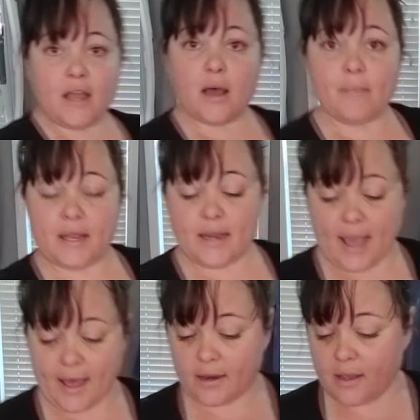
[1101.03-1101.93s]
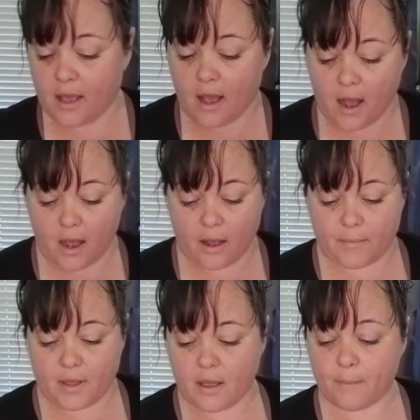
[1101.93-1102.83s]
come in yet,
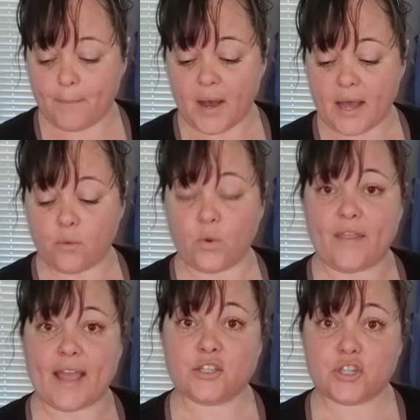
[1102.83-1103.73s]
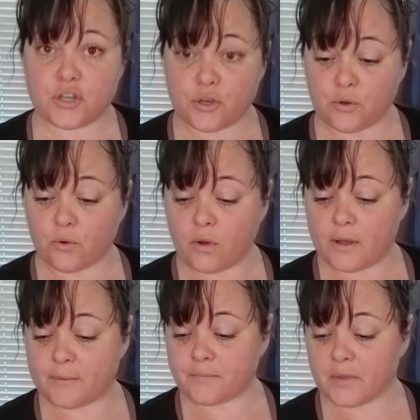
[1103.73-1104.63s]
but when they do,
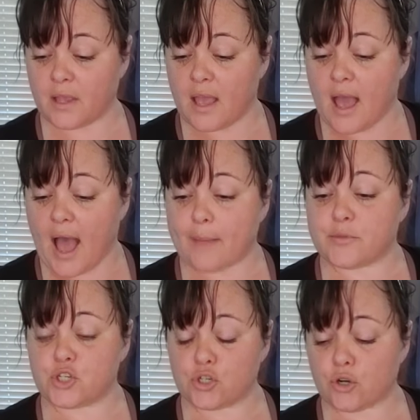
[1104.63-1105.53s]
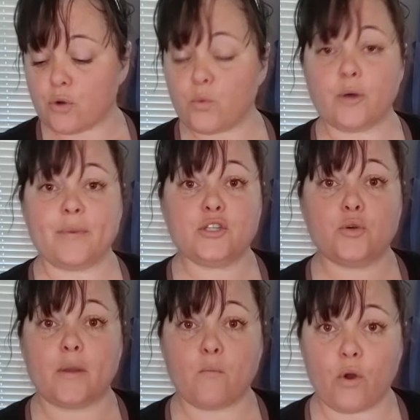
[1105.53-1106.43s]
I'm sure we'll be
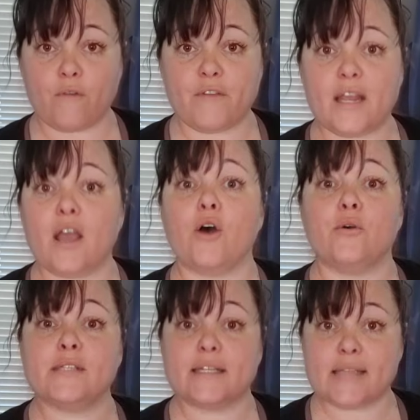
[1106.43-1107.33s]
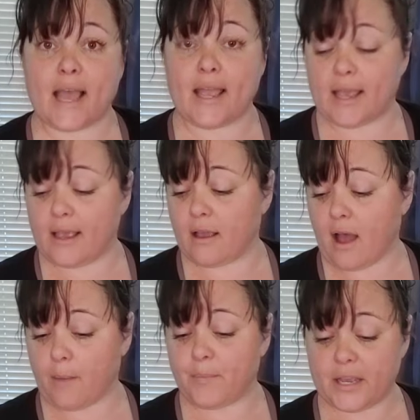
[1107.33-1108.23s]
doing more videos and taking
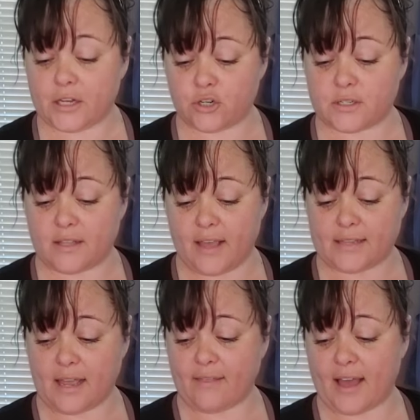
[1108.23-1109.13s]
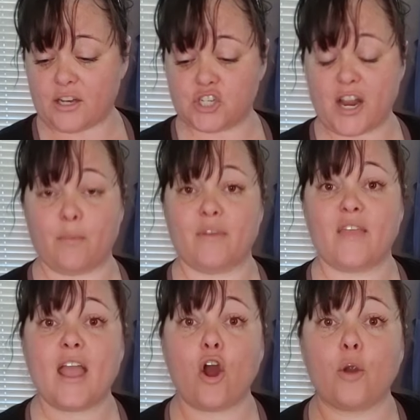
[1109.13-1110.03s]
pictures and things like that to share. But
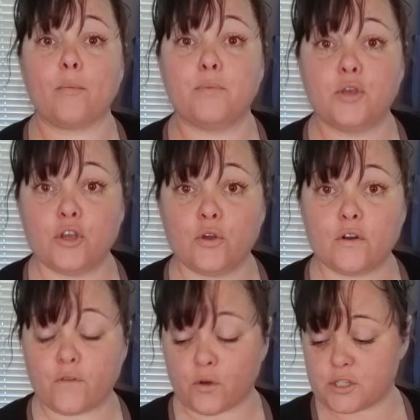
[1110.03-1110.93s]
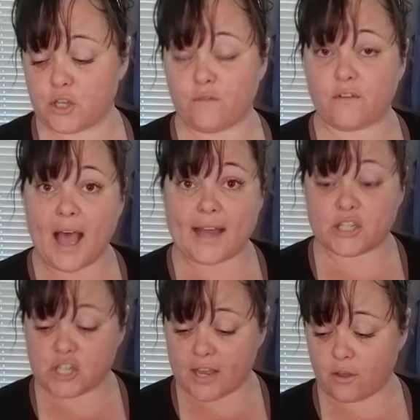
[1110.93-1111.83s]
they are beautiful, so you've got
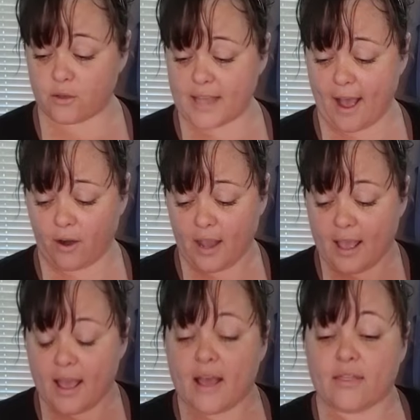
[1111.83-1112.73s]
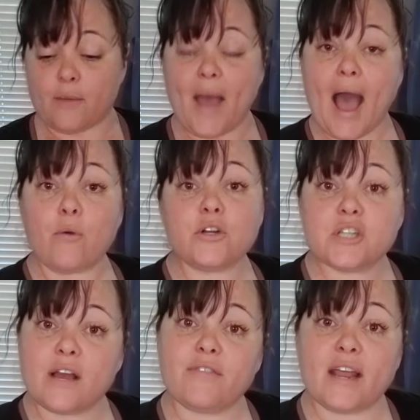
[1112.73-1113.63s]
to check those out. The Power
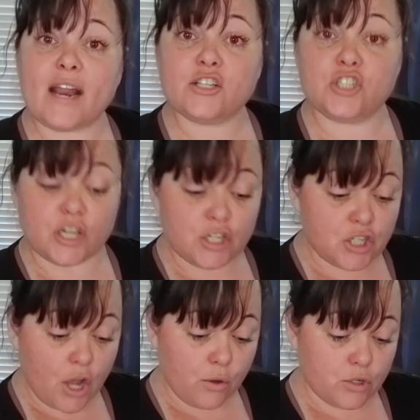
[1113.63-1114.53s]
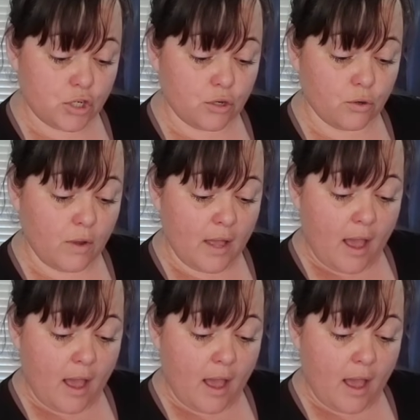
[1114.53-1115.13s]
Chef that I just showed you